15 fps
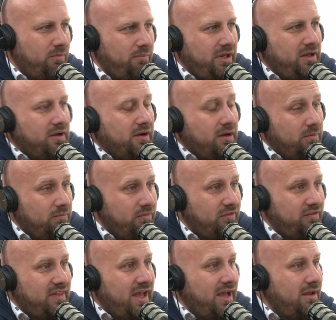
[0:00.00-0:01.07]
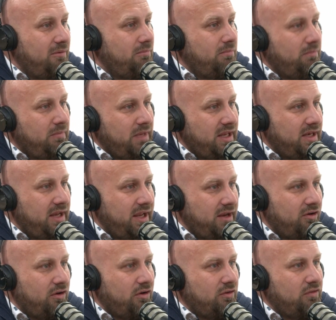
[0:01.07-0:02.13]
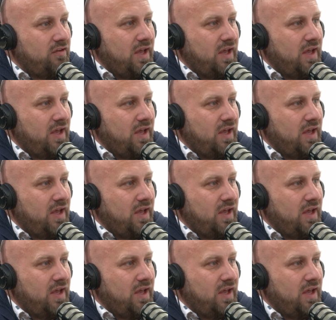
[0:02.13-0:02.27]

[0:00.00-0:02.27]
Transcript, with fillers: becomes that mediator to